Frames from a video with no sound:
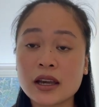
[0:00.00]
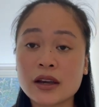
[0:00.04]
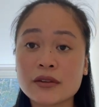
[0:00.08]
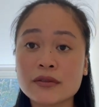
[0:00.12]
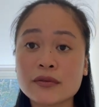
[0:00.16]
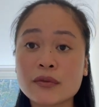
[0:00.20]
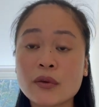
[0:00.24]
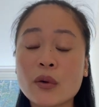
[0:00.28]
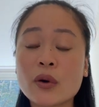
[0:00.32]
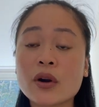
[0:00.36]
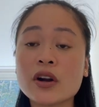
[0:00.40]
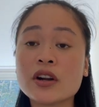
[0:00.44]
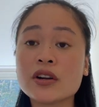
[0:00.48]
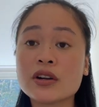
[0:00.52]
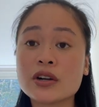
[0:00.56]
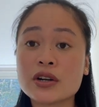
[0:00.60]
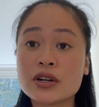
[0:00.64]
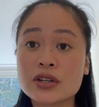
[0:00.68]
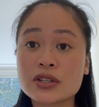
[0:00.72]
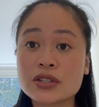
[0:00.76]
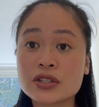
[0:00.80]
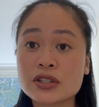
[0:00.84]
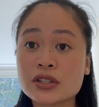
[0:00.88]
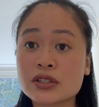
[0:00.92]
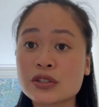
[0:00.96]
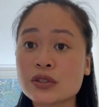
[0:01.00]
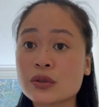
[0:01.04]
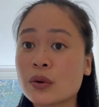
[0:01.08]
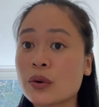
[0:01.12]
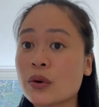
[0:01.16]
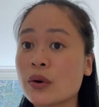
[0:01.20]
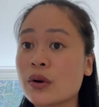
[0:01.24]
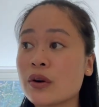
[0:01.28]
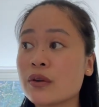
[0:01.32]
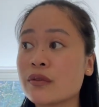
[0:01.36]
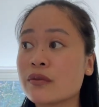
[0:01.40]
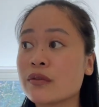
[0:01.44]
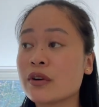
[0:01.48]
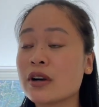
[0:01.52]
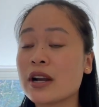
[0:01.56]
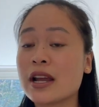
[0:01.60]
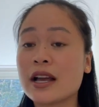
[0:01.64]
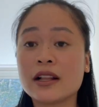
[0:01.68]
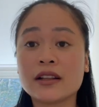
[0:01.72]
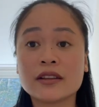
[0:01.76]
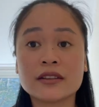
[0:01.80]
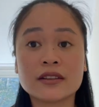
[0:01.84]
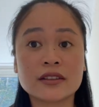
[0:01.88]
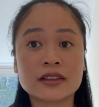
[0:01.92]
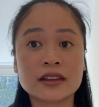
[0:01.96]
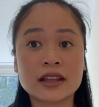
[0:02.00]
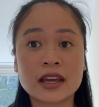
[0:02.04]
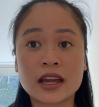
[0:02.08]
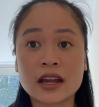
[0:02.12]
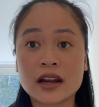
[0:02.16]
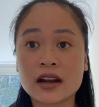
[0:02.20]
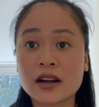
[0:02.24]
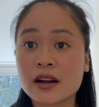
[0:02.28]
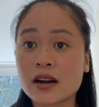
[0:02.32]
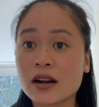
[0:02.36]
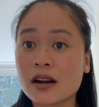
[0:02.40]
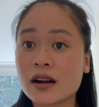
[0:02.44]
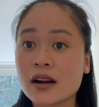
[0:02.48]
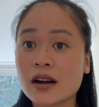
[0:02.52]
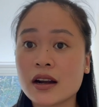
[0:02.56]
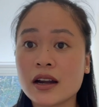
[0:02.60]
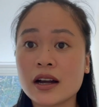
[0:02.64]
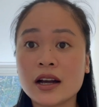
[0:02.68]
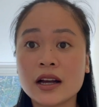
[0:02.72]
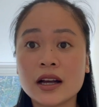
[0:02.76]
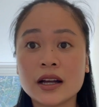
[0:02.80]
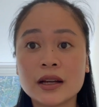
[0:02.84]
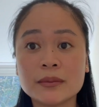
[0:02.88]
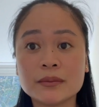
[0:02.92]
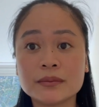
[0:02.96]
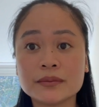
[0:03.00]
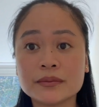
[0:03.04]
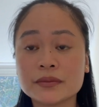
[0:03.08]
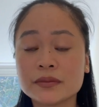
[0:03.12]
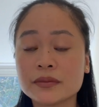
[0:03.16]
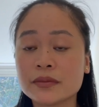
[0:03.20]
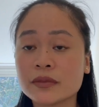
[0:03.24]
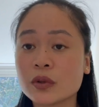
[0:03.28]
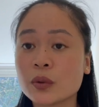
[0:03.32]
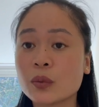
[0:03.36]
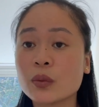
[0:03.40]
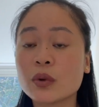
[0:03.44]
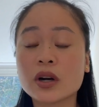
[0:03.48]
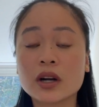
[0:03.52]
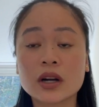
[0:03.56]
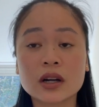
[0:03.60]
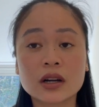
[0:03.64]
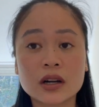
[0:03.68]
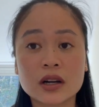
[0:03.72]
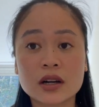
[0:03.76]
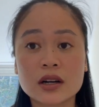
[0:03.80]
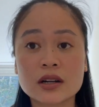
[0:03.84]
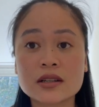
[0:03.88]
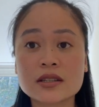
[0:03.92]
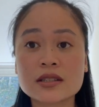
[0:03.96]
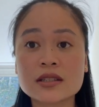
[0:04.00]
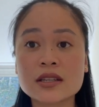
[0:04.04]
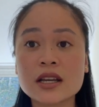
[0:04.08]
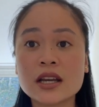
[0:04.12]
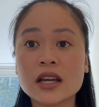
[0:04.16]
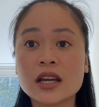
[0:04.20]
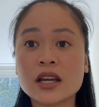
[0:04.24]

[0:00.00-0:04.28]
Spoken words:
for nurses or for healthcare workers.